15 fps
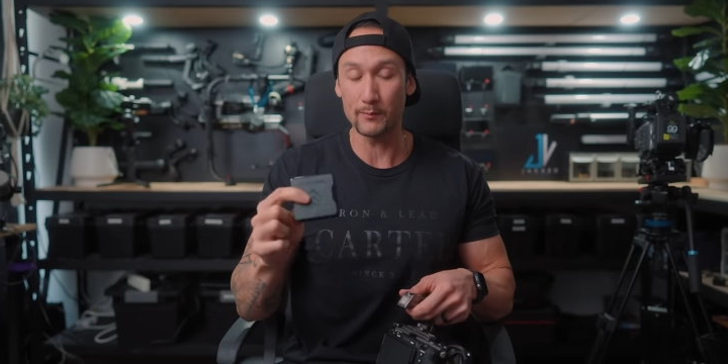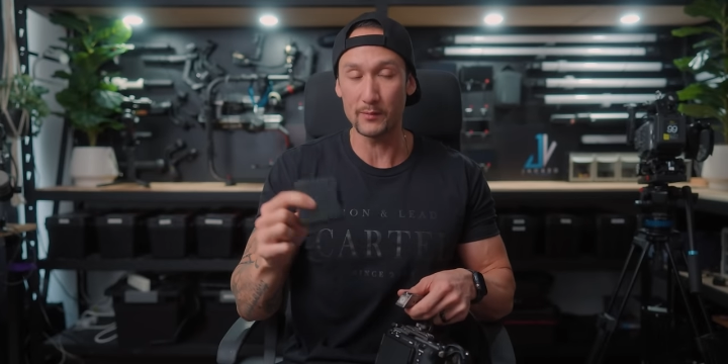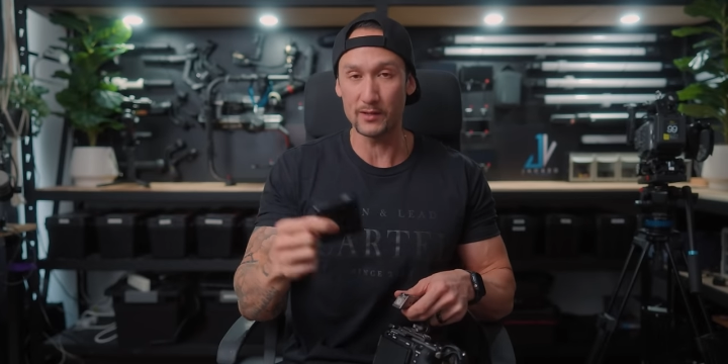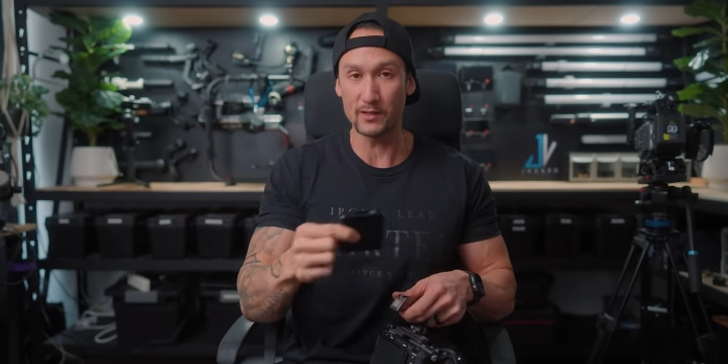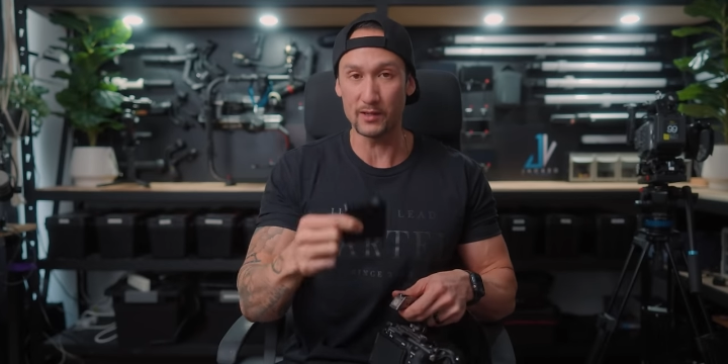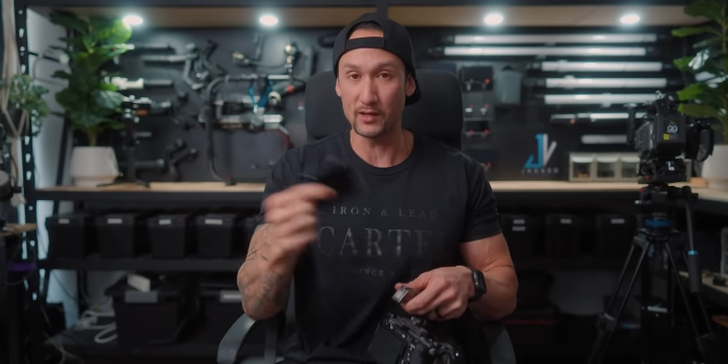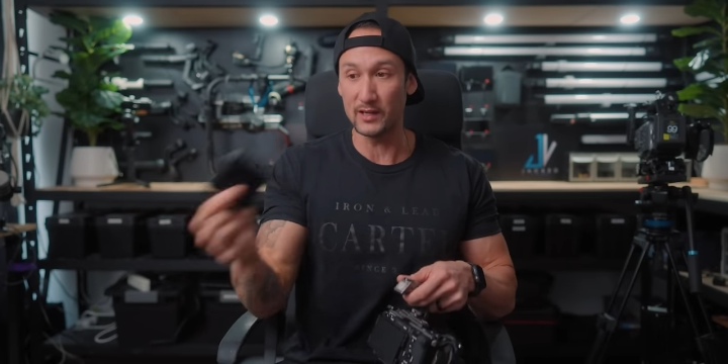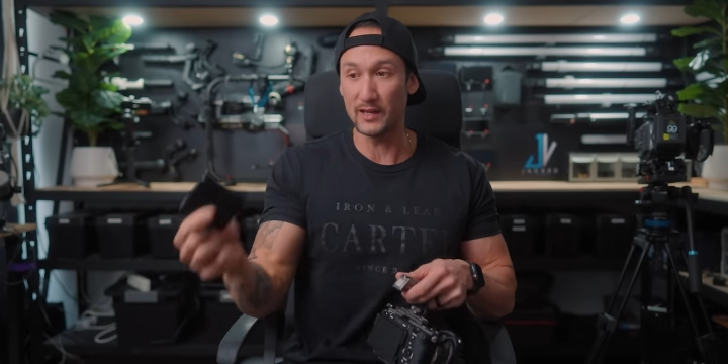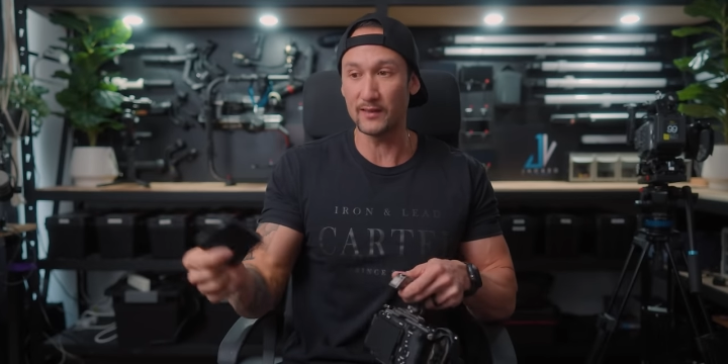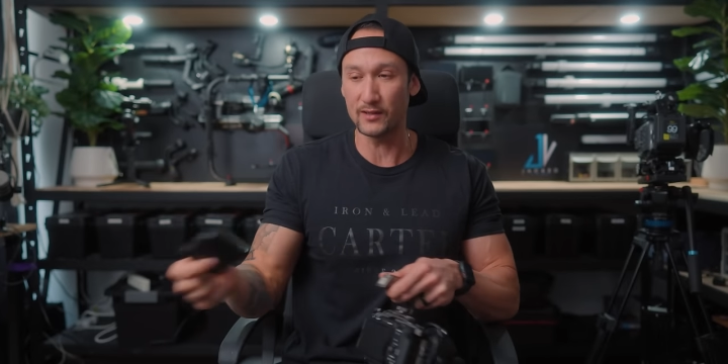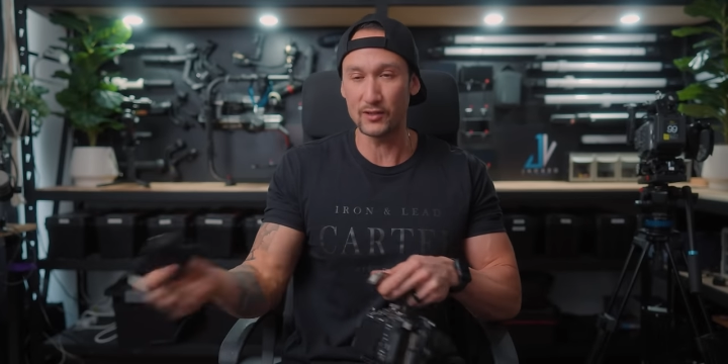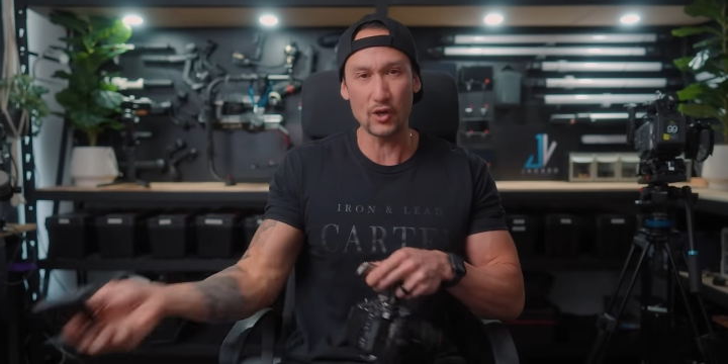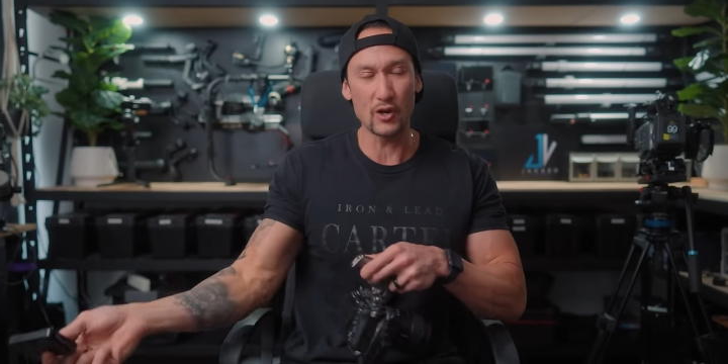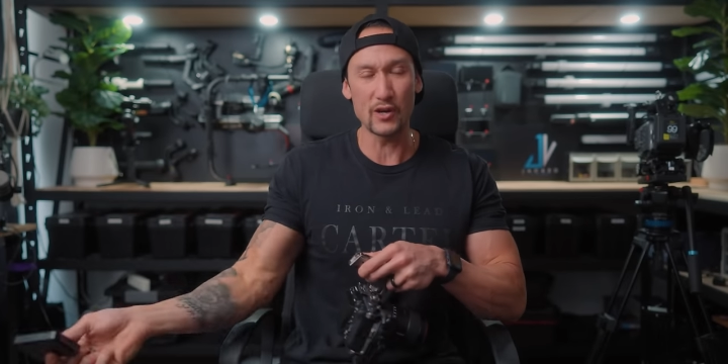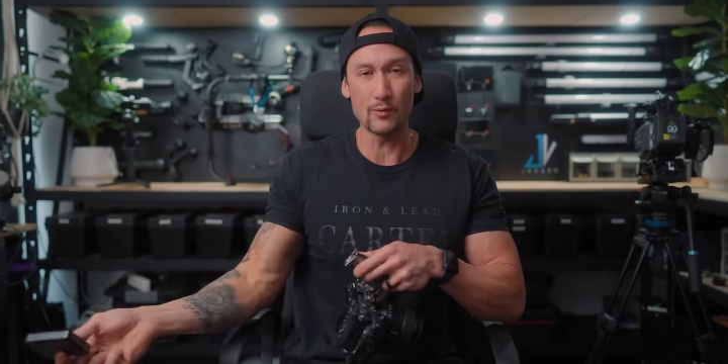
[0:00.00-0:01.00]
but you can get the
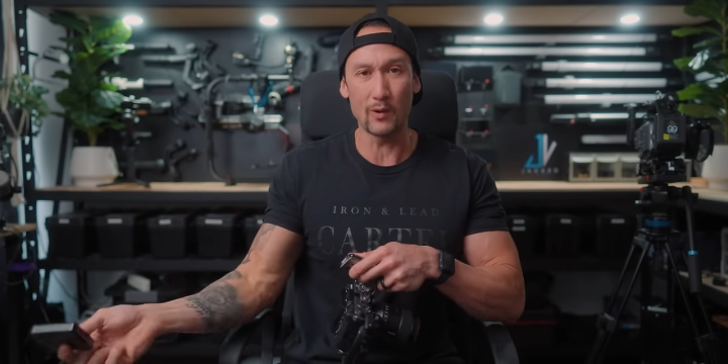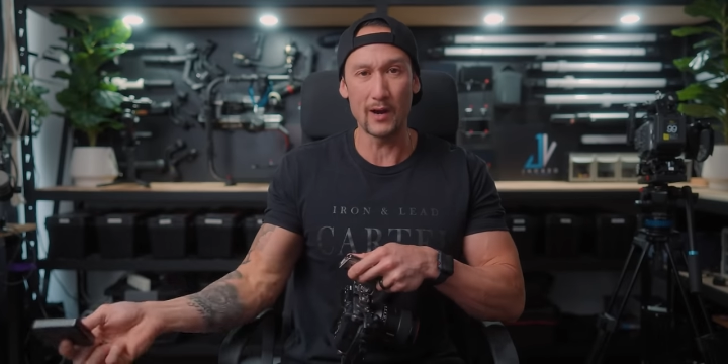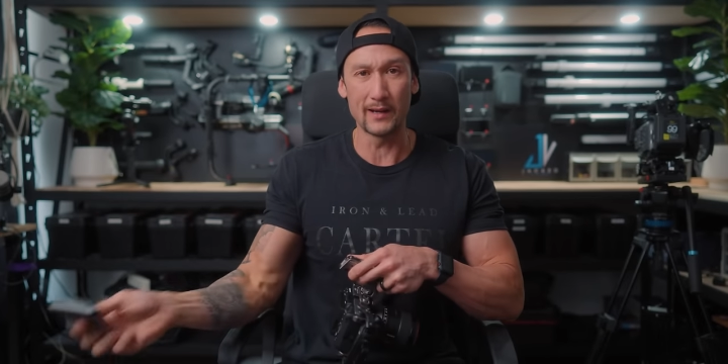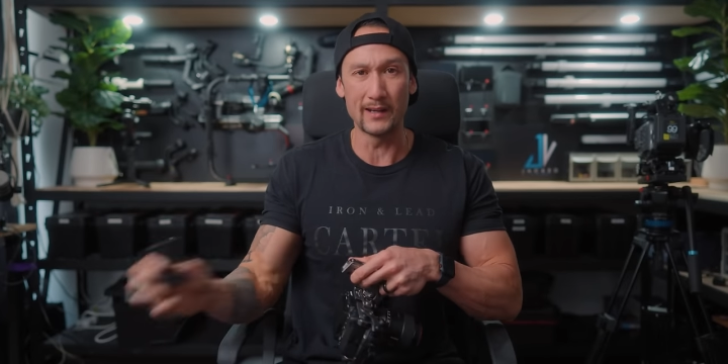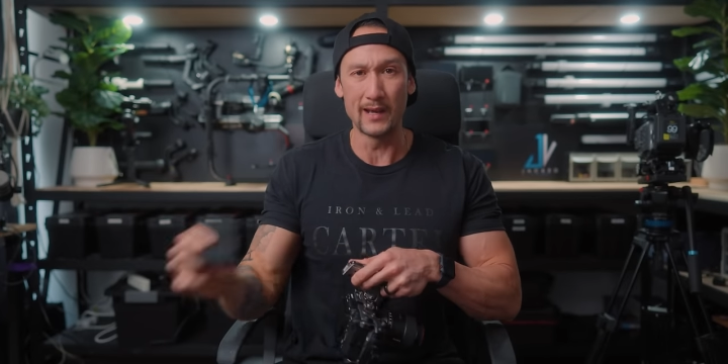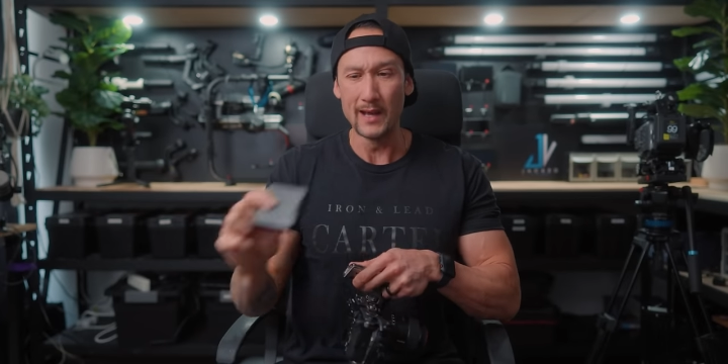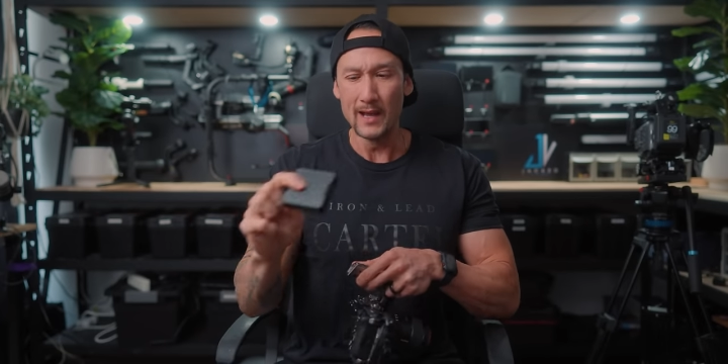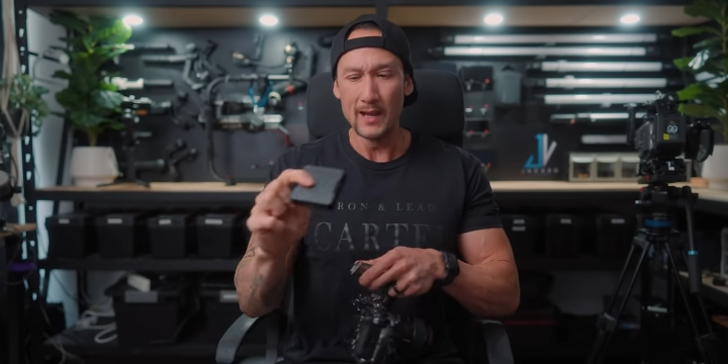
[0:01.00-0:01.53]
Sony one.